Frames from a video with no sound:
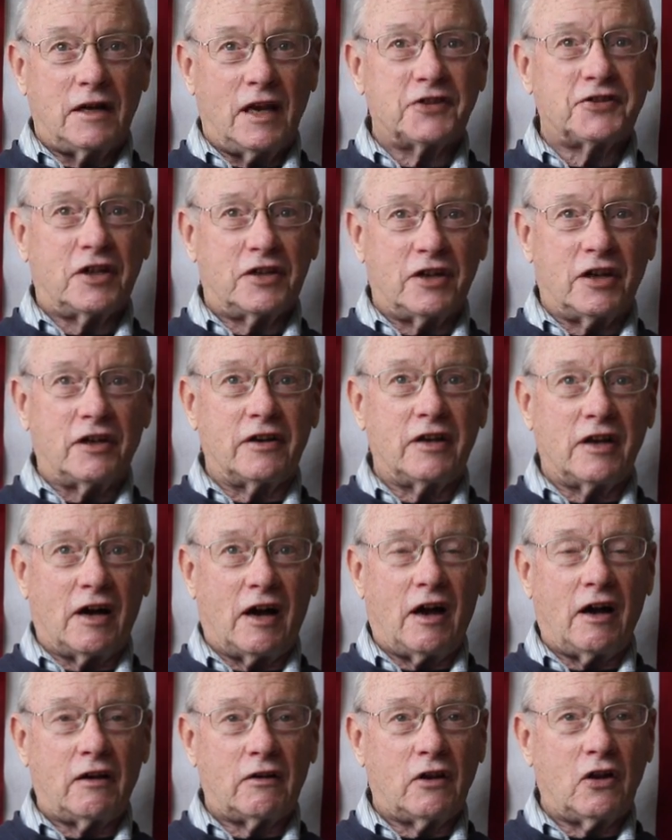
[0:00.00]
Yes, I did,
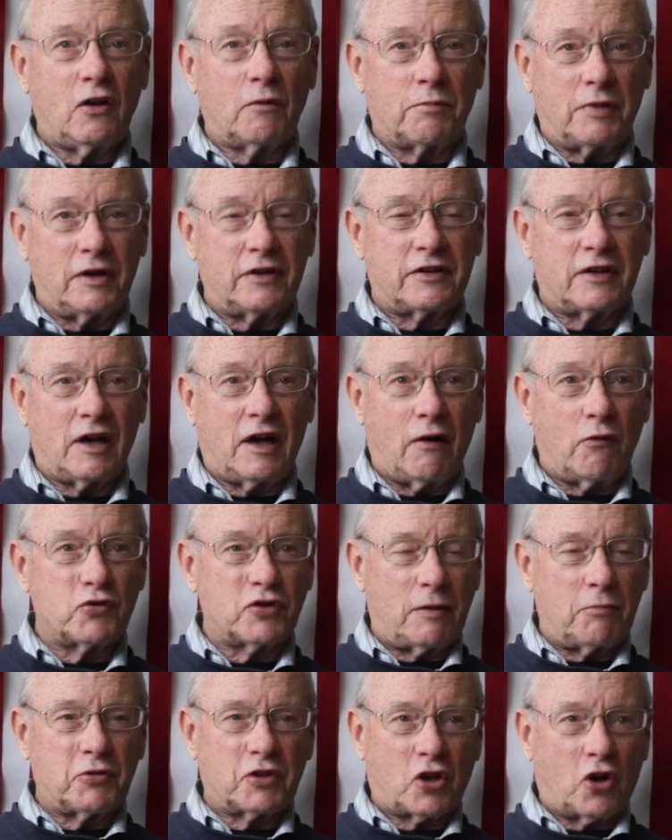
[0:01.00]
yeah, a little bit. I was
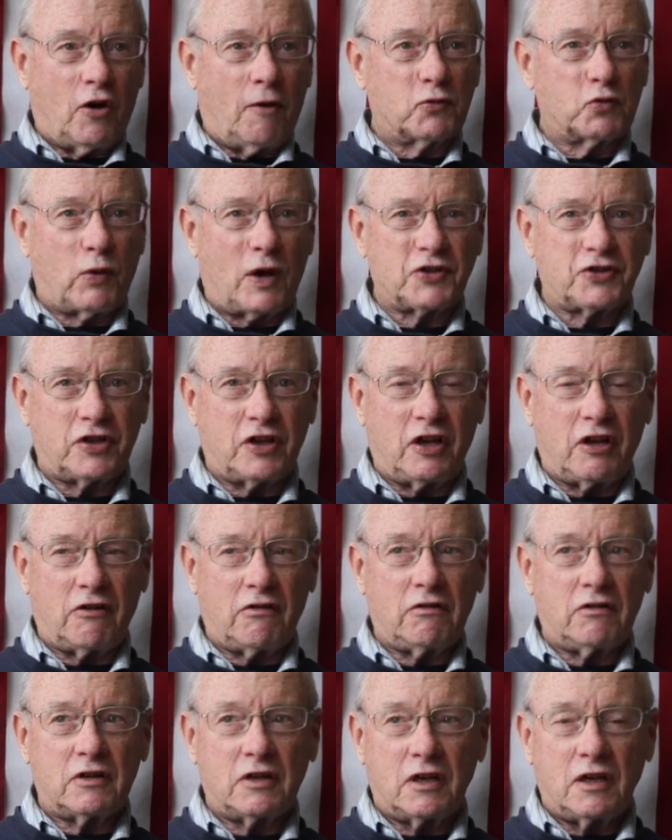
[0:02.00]
able to get home twice a
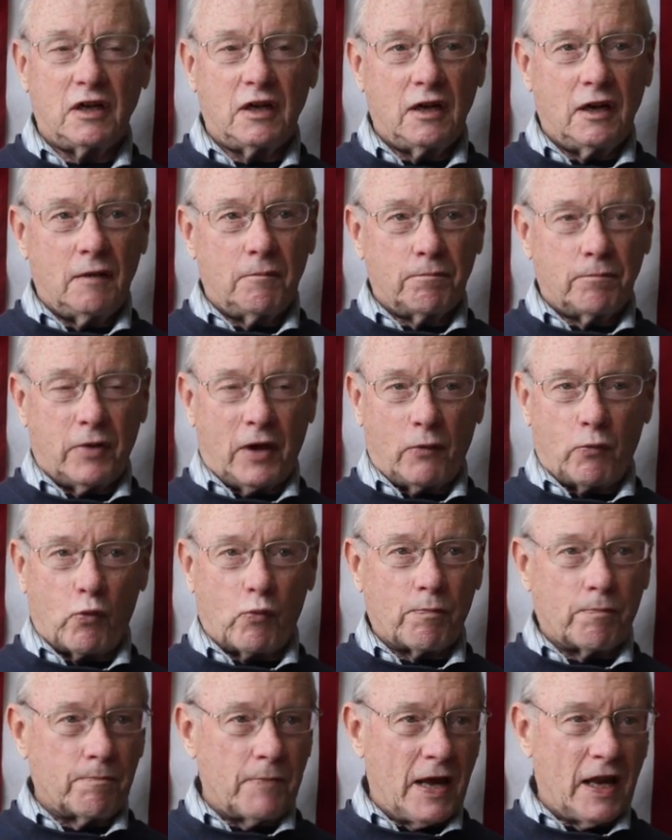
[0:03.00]
year, but
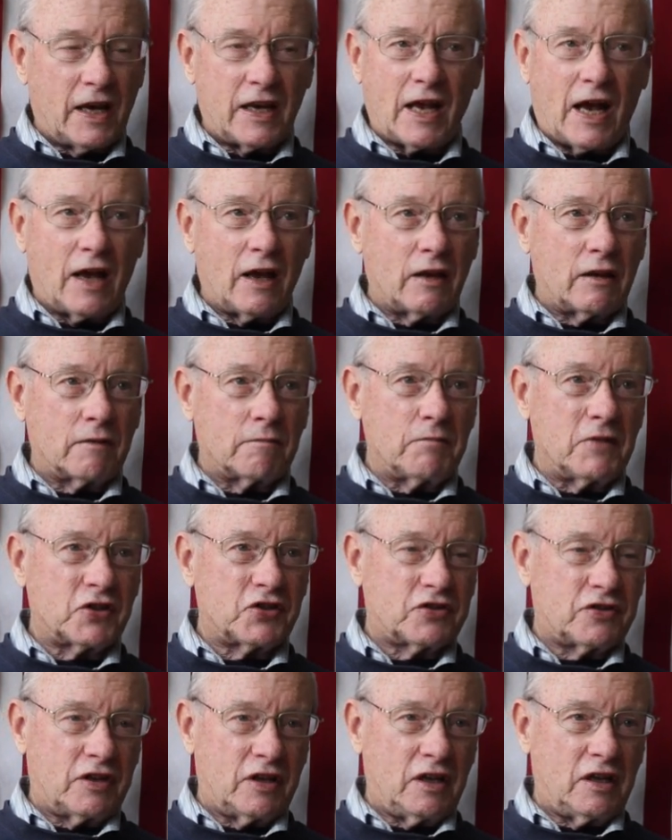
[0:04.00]
mainly I
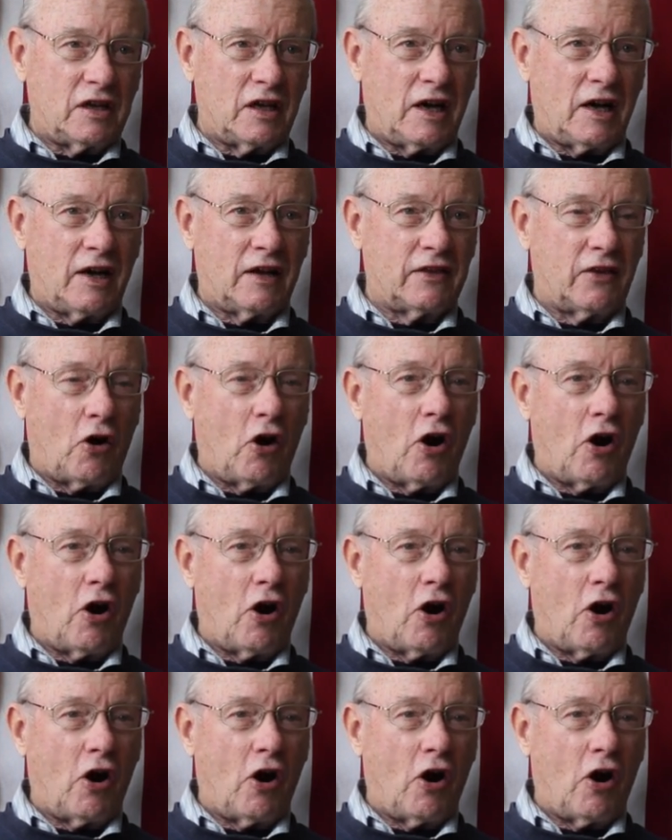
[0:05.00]
missed the